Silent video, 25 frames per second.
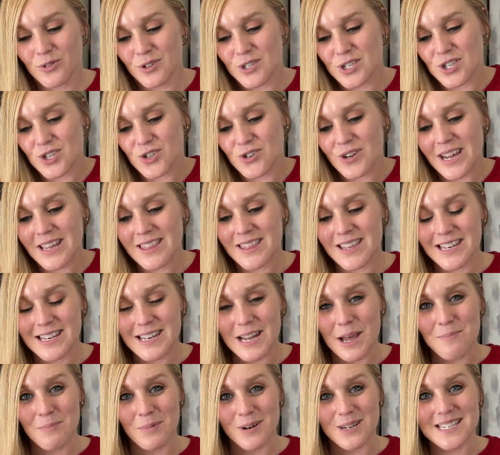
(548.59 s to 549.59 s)
the strength
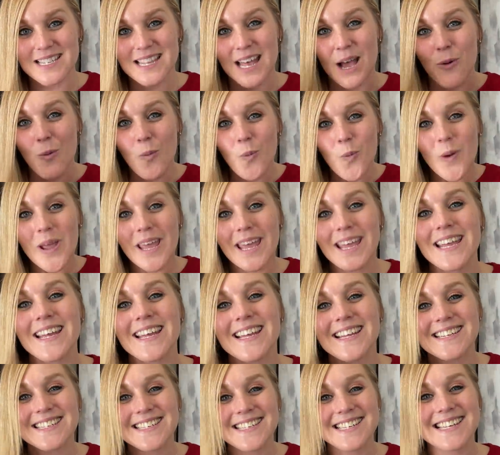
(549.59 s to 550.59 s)
in numbers that
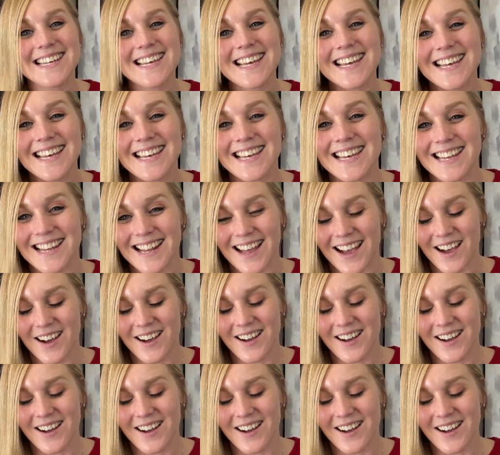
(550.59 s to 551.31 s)
we did.